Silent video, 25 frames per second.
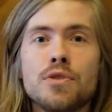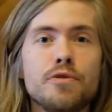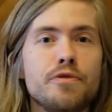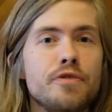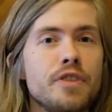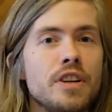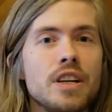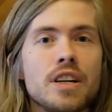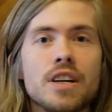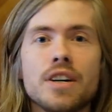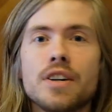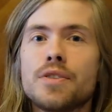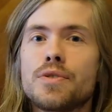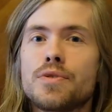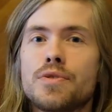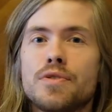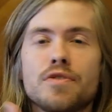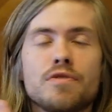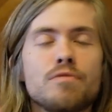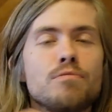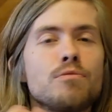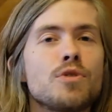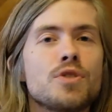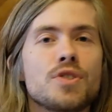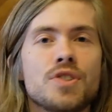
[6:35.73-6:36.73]
videos
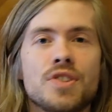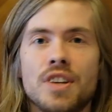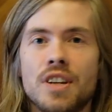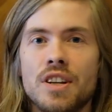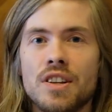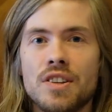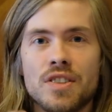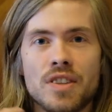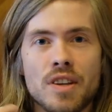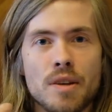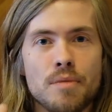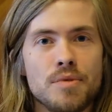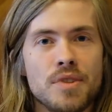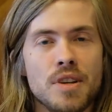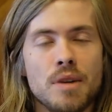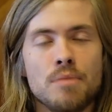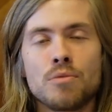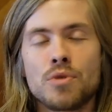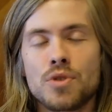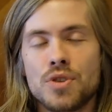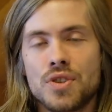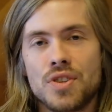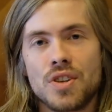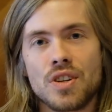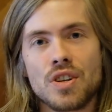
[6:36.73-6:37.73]
with more study tips and
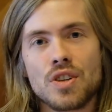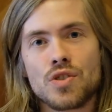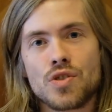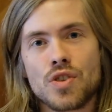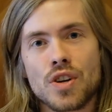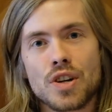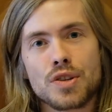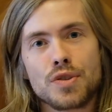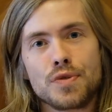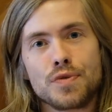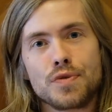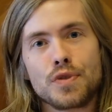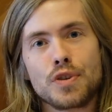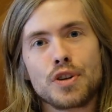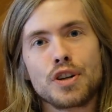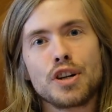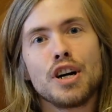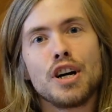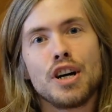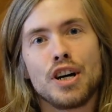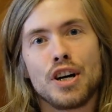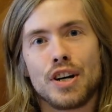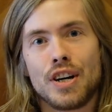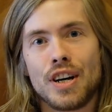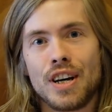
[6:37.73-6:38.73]
more study tricks for
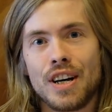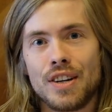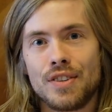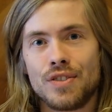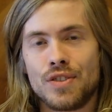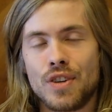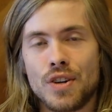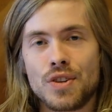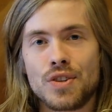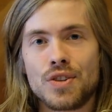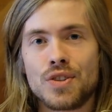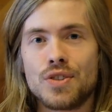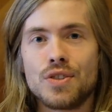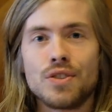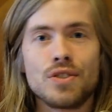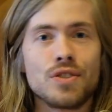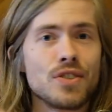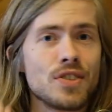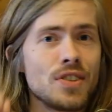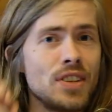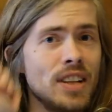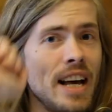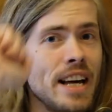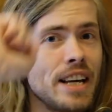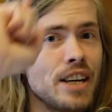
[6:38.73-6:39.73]
Dutch
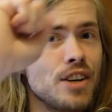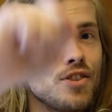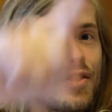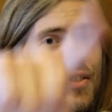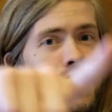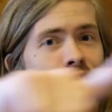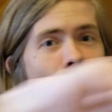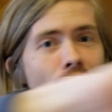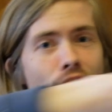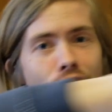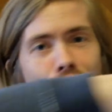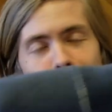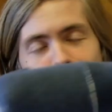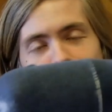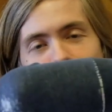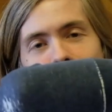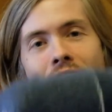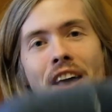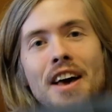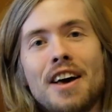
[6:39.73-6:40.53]
students like yourself.